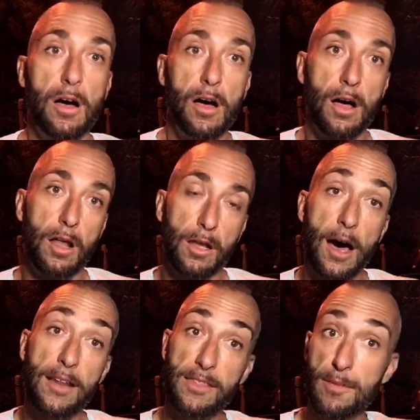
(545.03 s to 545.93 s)
lot
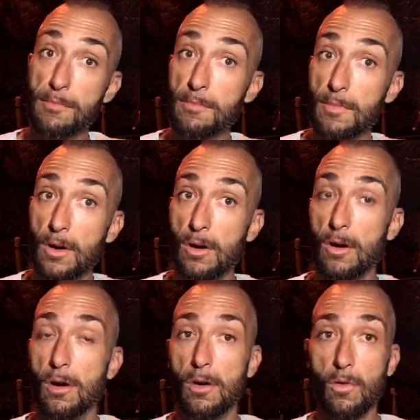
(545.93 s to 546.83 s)
of them
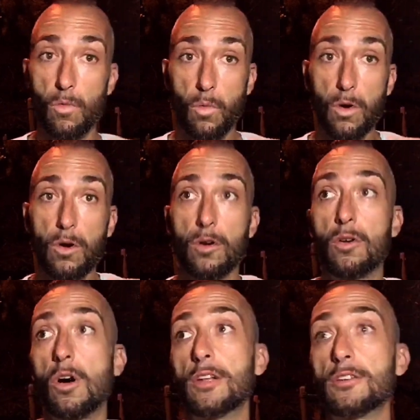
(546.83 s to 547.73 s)
were
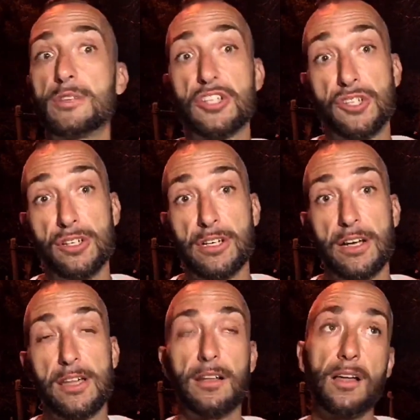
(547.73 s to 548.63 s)
a little bit shook,
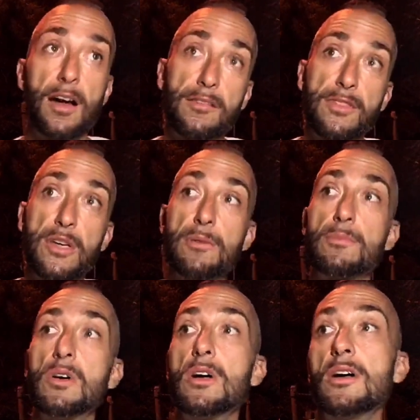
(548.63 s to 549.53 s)
and a lot of them,
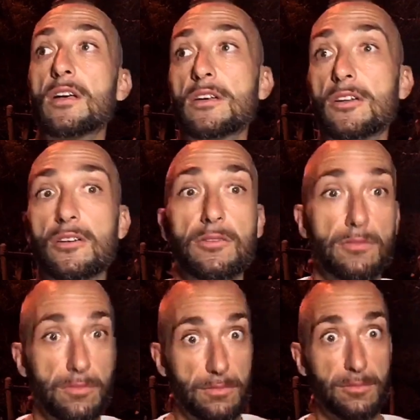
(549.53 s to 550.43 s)
you know,
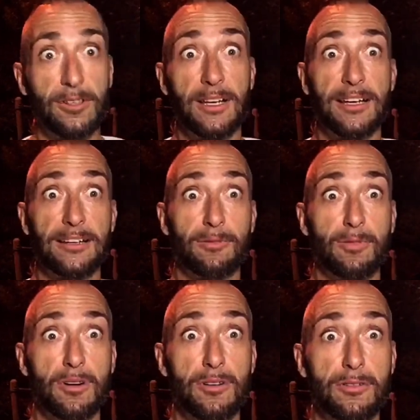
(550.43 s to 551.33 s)
were like,
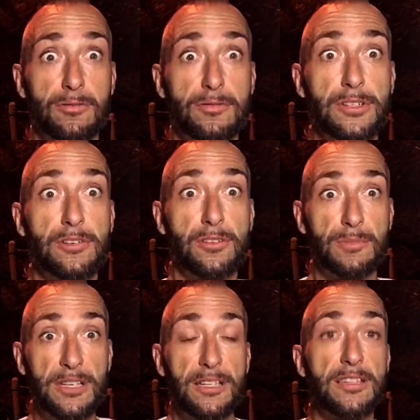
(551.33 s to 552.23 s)
whoa, you know what I
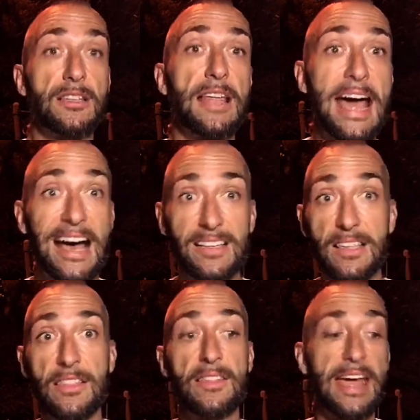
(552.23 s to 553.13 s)
mean? And then
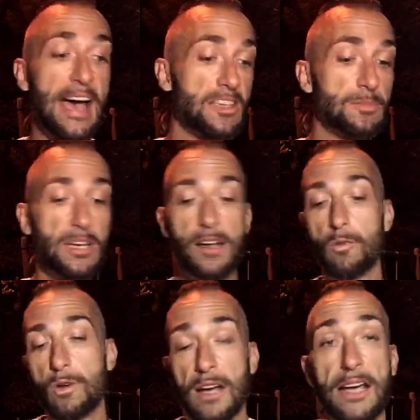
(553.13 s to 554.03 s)
they asked me kind of
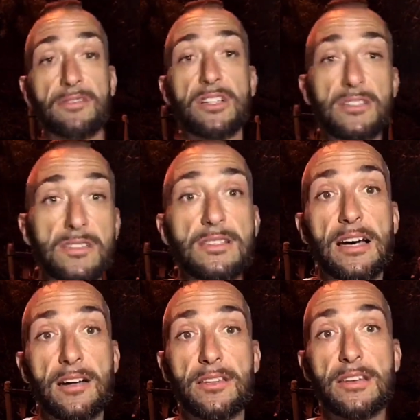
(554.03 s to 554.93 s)
what I have done since
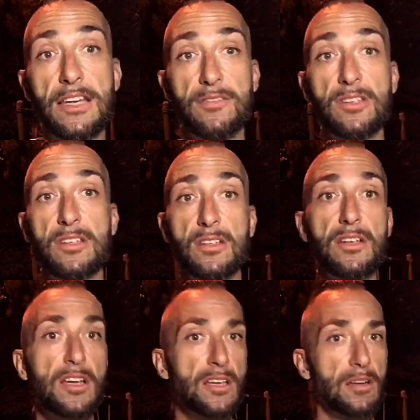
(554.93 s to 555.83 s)
out of the Navy, and,
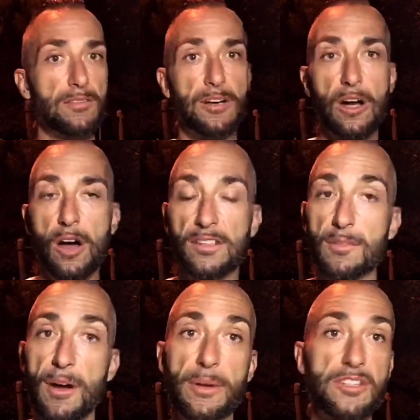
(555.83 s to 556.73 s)
you know, very honest
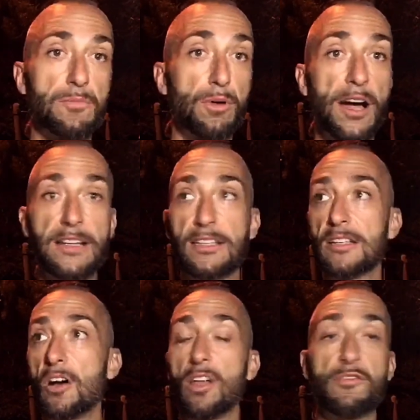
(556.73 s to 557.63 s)
about my sobriety and
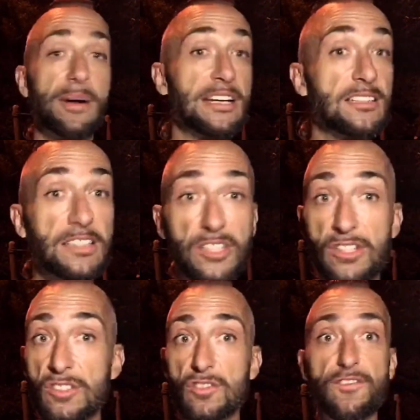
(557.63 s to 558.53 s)
all of my
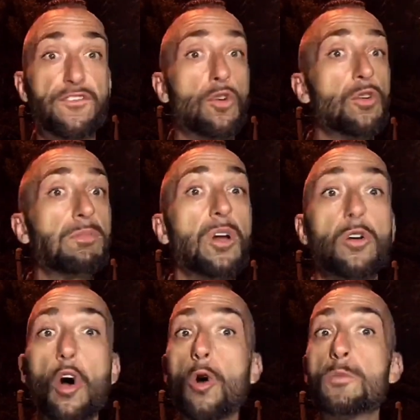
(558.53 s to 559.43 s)
addictions, just full blown
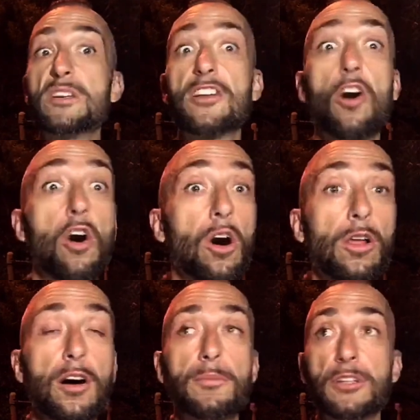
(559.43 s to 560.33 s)
opened it all
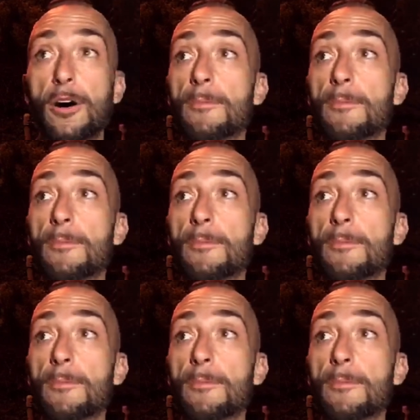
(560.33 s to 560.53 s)
up, y'all.